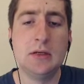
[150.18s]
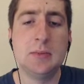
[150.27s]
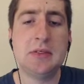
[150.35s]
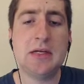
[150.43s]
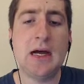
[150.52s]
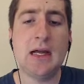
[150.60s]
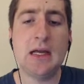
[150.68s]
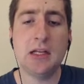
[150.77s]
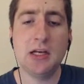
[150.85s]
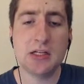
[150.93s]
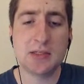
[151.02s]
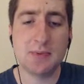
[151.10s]
But I
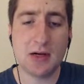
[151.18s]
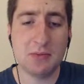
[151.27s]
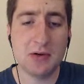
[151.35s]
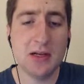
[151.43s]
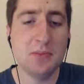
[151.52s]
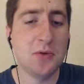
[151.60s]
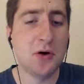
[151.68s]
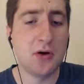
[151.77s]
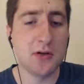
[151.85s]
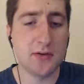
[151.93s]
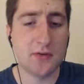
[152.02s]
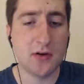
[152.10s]
cannot properly
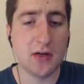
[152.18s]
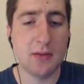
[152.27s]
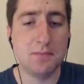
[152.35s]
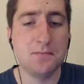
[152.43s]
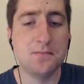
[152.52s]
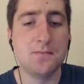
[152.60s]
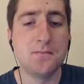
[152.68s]
mourn for him.